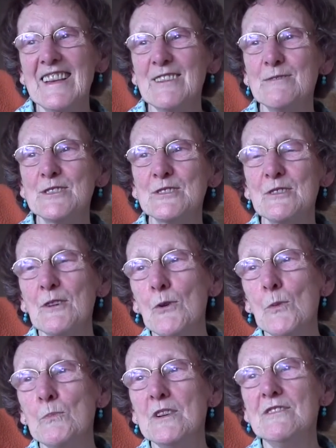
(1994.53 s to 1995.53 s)
There was
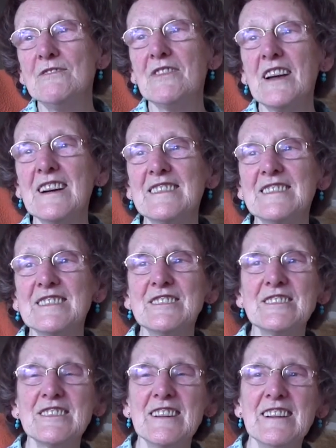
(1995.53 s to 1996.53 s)
open
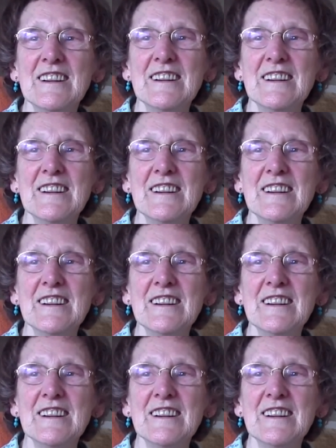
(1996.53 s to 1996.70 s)
frankness